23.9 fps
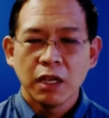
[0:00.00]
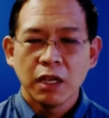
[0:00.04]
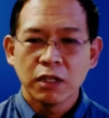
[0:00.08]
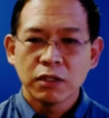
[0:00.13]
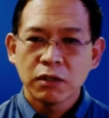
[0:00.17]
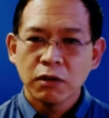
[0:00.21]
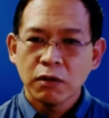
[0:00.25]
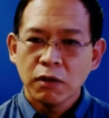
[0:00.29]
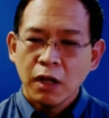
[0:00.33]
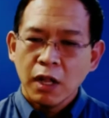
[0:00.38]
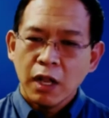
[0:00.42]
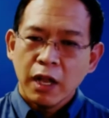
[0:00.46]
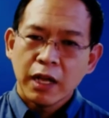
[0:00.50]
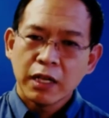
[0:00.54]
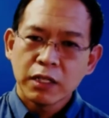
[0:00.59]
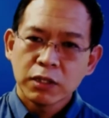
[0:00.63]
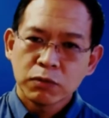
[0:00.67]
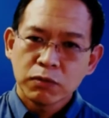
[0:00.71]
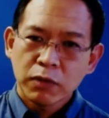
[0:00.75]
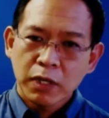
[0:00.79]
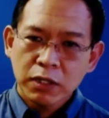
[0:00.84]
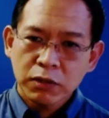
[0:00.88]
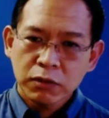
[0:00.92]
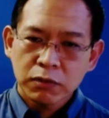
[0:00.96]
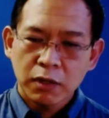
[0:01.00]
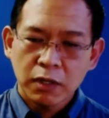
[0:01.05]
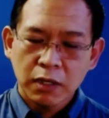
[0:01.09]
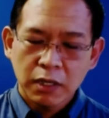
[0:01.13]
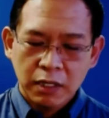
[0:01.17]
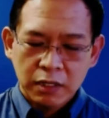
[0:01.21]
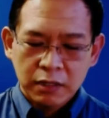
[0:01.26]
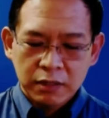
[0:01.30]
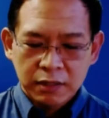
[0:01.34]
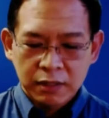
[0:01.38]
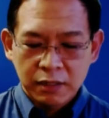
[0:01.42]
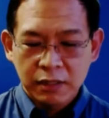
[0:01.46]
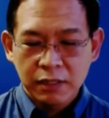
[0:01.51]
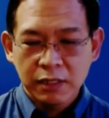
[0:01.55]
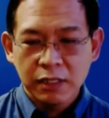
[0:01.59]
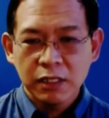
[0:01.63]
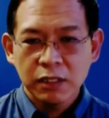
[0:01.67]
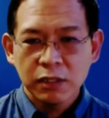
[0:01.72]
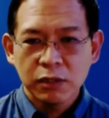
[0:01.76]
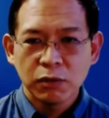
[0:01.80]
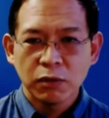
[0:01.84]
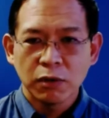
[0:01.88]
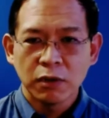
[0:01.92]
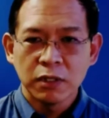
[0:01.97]
And so as the
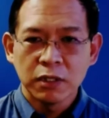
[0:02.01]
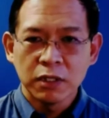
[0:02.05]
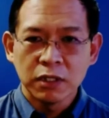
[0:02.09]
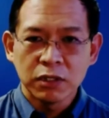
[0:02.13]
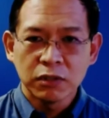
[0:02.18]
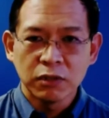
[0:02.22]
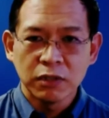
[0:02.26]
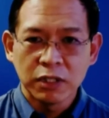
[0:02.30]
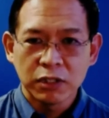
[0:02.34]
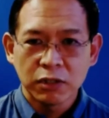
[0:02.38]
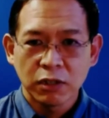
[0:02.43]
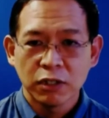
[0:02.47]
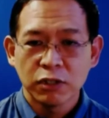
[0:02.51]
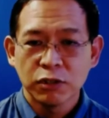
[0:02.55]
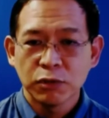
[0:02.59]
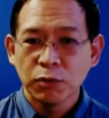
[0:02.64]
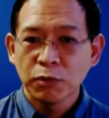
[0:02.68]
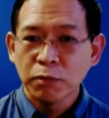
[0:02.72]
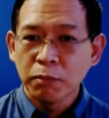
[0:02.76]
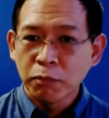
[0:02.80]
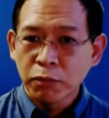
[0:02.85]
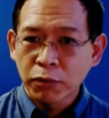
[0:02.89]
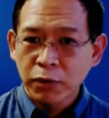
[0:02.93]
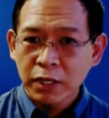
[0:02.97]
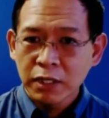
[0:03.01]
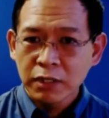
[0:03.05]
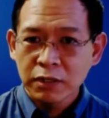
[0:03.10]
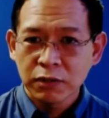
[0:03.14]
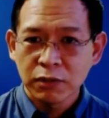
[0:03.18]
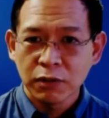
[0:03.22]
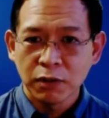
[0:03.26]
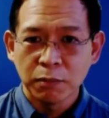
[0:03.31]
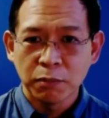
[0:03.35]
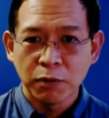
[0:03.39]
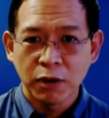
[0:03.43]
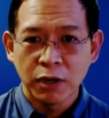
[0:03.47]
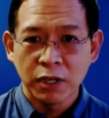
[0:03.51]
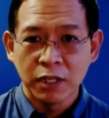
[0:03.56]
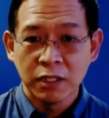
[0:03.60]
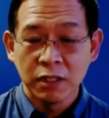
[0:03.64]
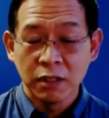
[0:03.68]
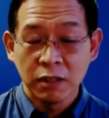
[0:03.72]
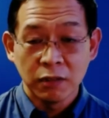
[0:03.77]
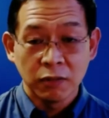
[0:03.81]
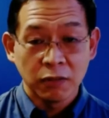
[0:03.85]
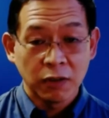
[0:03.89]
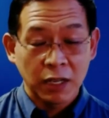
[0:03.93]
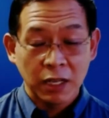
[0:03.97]
C-store industry starts to embrace third-party
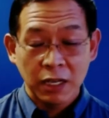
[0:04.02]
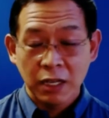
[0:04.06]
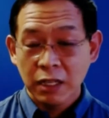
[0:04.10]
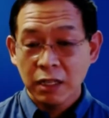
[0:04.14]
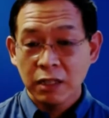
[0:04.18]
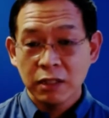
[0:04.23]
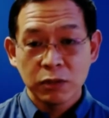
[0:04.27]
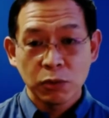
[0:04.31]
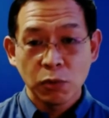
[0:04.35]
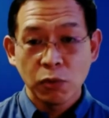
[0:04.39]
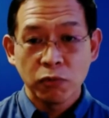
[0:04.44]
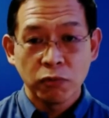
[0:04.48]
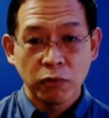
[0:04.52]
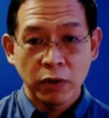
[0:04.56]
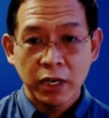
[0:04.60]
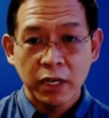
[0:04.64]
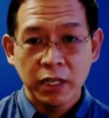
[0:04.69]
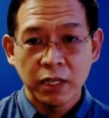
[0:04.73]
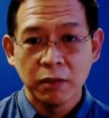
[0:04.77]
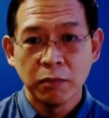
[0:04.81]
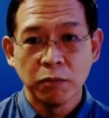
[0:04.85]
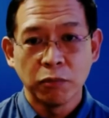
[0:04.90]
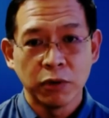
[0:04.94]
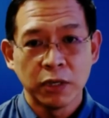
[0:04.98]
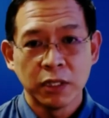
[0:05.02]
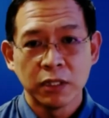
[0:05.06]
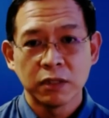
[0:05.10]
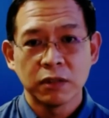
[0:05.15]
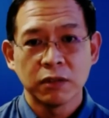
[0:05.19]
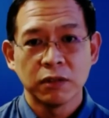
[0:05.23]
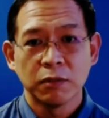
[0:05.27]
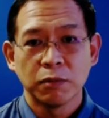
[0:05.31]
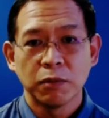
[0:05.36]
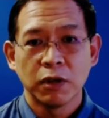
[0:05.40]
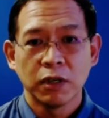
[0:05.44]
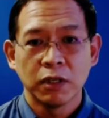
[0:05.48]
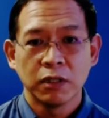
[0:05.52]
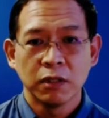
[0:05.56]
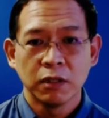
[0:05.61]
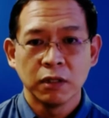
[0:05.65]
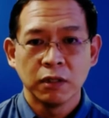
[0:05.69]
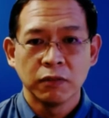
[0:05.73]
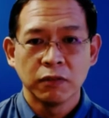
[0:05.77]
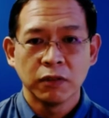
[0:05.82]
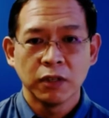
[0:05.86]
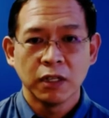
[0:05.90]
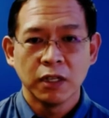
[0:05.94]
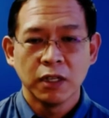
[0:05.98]
delivery, and it has already embraced third-party
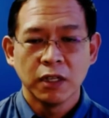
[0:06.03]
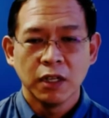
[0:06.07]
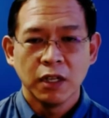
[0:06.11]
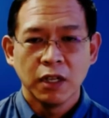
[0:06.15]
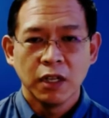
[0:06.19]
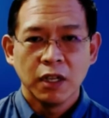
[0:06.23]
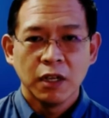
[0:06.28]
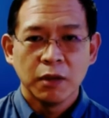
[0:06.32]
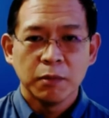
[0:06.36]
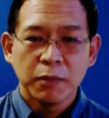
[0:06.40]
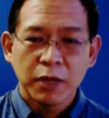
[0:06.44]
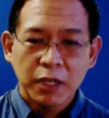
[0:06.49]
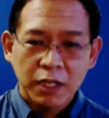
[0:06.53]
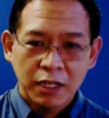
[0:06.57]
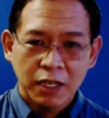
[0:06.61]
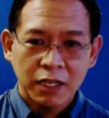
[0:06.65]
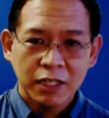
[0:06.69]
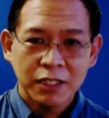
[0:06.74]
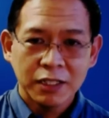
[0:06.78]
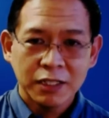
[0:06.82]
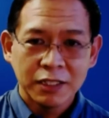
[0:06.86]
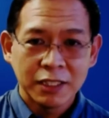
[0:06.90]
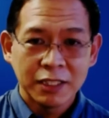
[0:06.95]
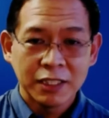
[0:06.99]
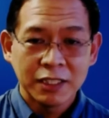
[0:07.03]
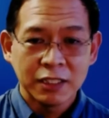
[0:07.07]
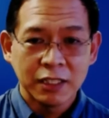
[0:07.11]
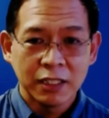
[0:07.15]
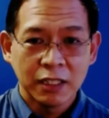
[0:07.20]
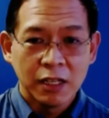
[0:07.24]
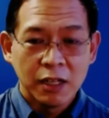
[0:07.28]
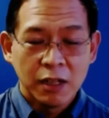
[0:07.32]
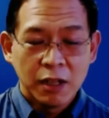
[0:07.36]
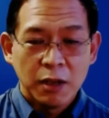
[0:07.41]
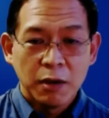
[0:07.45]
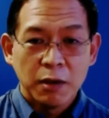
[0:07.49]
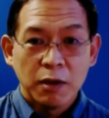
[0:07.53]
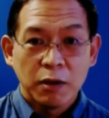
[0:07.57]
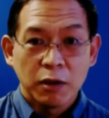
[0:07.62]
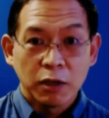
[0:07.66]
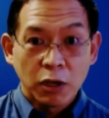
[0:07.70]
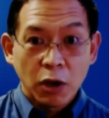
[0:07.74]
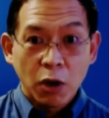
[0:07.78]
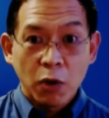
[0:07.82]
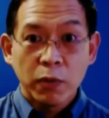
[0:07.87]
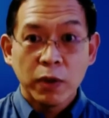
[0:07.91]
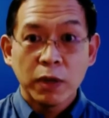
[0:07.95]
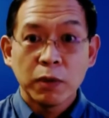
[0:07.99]
delivery, my guidance is to
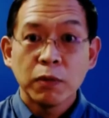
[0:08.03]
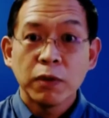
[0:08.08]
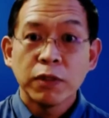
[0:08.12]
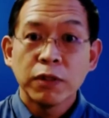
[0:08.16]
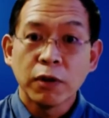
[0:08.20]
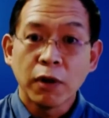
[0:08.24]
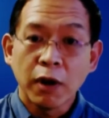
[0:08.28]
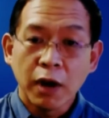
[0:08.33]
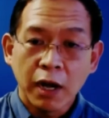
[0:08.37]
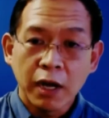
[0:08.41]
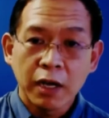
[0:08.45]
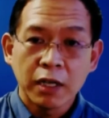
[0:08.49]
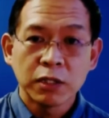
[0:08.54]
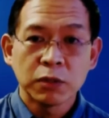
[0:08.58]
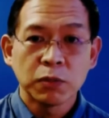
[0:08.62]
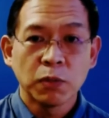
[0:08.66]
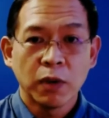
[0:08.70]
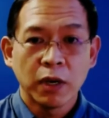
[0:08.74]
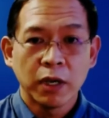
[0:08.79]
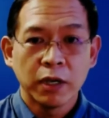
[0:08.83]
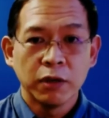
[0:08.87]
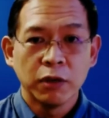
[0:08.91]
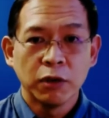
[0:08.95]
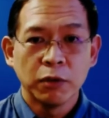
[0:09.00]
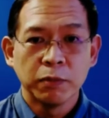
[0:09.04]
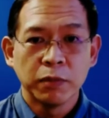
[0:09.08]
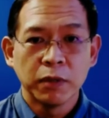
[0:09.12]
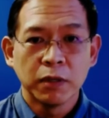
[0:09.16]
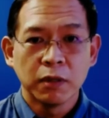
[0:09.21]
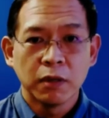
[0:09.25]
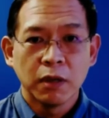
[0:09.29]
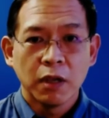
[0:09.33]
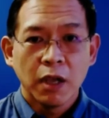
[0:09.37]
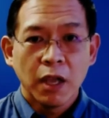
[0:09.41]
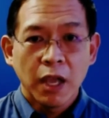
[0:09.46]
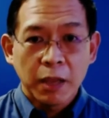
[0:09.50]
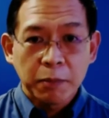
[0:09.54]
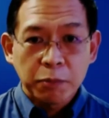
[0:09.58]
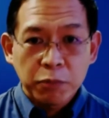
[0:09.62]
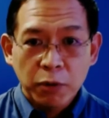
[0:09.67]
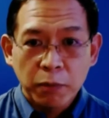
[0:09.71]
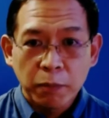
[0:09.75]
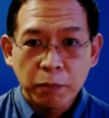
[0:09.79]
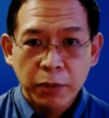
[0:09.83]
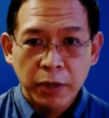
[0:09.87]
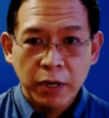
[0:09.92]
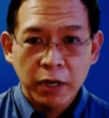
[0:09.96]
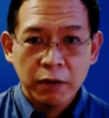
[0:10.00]
go in with your eyes wide open and
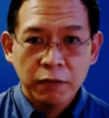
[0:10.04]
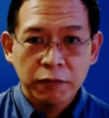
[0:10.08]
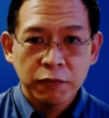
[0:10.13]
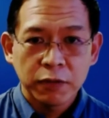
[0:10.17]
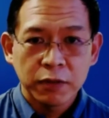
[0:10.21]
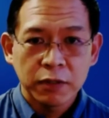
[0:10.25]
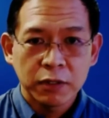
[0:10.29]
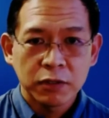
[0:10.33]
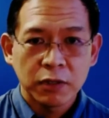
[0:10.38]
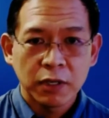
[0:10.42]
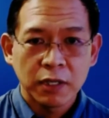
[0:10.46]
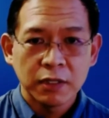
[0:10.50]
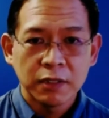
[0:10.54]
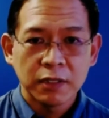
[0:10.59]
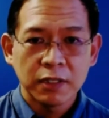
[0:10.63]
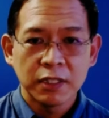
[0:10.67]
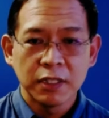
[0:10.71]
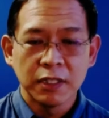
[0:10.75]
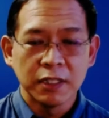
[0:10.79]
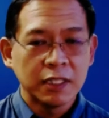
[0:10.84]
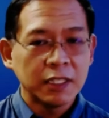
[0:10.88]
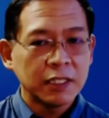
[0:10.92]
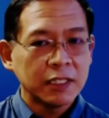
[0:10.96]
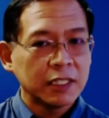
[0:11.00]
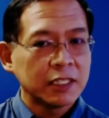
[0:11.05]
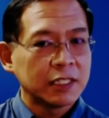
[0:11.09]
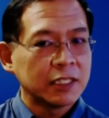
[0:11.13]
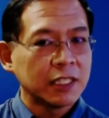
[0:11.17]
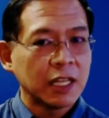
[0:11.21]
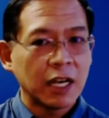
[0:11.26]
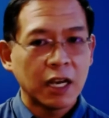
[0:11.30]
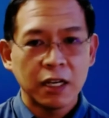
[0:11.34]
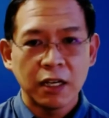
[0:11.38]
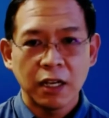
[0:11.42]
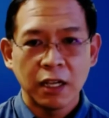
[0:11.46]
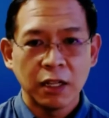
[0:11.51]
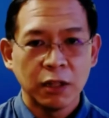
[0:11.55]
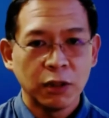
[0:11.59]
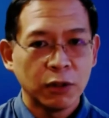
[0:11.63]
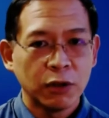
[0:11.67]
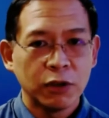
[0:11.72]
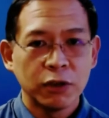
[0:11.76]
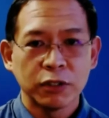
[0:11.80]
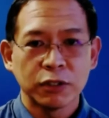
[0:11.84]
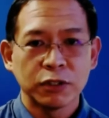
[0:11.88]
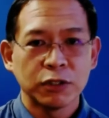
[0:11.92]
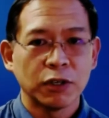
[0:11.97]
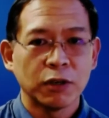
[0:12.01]
prepare for the transition. This is not a
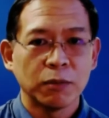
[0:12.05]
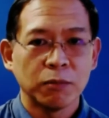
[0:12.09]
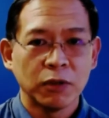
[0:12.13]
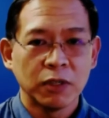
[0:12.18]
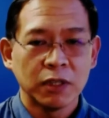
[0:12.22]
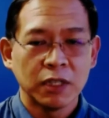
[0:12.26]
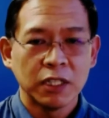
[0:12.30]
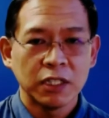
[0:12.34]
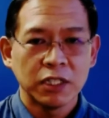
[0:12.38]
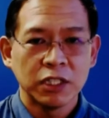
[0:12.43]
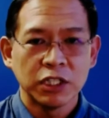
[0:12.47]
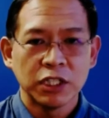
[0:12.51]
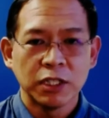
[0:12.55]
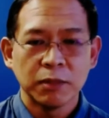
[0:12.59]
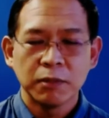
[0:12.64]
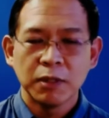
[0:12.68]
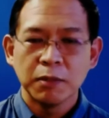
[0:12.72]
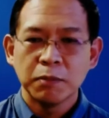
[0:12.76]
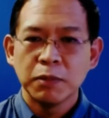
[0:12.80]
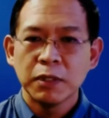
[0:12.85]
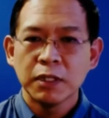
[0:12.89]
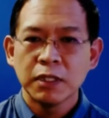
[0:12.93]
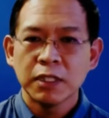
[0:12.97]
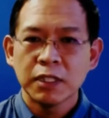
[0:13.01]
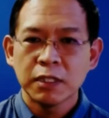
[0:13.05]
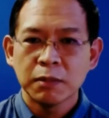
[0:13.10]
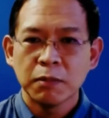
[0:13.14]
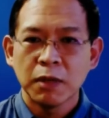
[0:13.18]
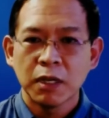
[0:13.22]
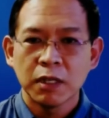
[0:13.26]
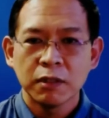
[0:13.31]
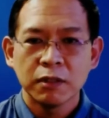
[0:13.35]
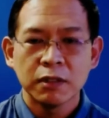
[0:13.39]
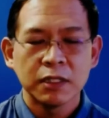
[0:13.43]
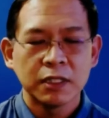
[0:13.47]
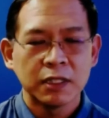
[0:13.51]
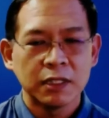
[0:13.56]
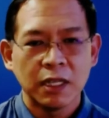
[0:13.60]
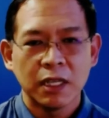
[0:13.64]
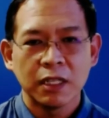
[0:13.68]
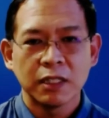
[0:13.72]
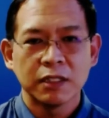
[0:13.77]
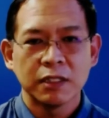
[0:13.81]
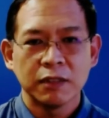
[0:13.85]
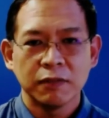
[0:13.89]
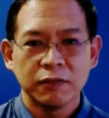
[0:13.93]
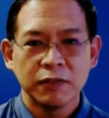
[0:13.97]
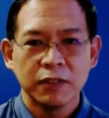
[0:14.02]
long-term relationship. The business model is
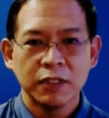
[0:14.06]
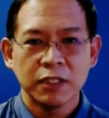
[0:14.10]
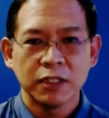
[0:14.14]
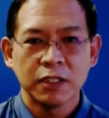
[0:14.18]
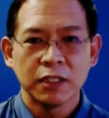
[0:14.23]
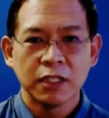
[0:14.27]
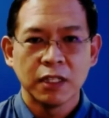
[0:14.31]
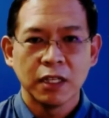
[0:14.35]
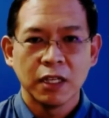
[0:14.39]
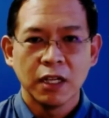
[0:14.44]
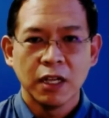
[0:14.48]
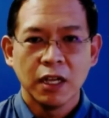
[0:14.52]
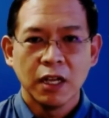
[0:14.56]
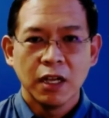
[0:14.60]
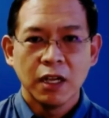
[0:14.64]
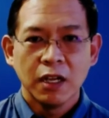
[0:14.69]
not sufficient.